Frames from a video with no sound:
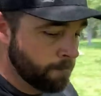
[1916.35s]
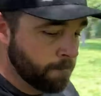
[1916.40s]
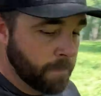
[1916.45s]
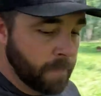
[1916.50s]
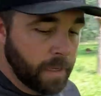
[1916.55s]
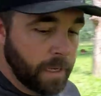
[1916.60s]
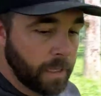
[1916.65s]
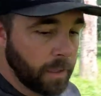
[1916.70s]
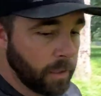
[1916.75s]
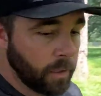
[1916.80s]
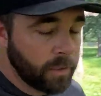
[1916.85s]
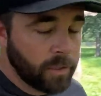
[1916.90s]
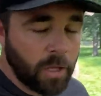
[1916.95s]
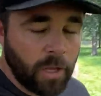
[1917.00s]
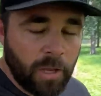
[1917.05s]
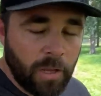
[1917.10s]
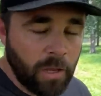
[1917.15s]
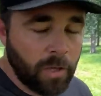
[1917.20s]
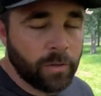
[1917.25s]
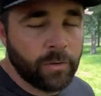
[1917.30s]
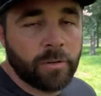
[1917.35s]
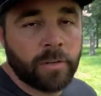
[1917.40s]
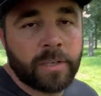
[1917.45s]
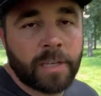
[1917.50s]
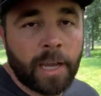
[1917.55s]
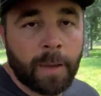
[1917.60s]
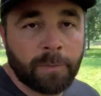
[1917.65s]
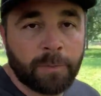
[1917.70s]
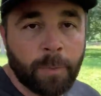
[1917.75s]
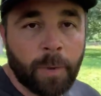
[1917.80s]
it looks a hundred
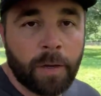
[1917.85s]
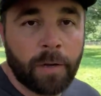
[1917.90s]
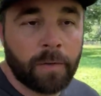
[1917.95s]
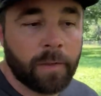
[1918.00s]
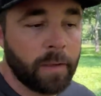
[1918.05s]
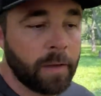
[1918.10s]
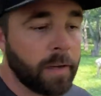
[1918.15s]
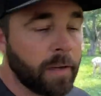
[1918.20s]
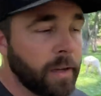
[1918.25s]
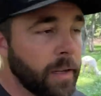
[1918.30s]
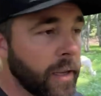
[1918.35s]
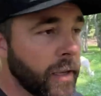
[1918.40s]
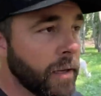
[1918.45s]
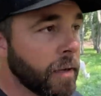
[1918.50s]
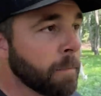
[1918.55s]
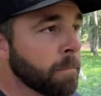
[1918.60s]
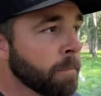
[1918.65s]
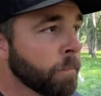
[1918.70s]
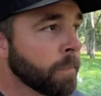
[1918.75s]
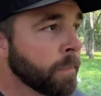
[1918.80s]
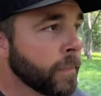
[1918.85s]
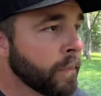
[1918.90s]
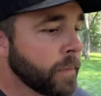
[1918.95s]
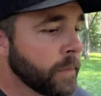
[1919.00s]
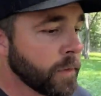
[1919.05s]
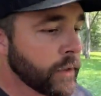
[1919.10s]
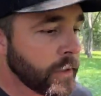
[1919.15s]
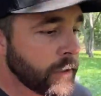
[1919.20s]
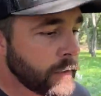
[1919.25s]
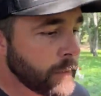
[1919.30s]
times better than it did
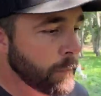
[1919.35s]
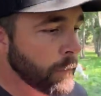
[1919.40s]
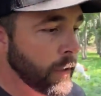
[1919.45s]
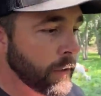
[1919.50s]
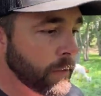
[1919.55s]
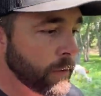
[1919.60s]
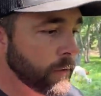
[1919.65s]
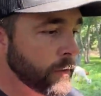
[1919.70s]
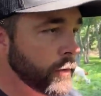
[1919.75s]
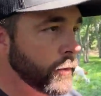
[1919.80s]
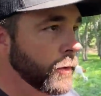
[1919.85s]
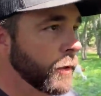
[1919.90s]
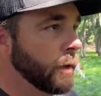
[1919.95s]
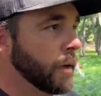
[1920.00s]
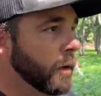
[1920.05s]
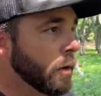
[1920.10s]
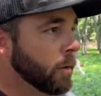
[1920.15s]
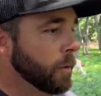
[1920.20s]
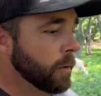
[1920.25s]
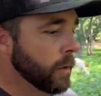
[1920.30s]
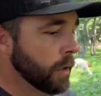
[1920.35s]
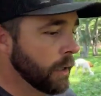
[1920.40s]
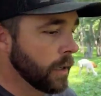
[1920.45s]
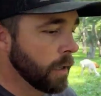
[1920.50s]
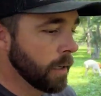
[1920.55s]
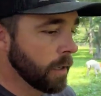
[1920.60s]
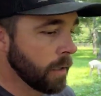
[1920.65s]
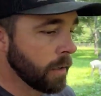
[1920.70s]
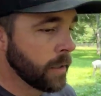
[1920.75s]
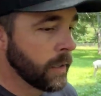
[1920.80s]
just a month or two ago.
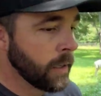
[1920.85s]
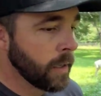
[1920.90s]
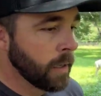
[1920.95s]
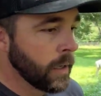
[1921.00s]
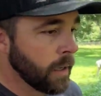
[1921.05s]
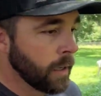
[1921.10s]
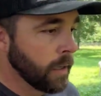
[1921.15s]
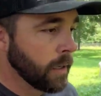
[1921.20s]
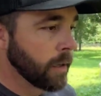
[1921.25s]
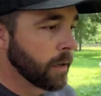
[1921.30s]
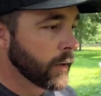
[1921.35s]
And, you know,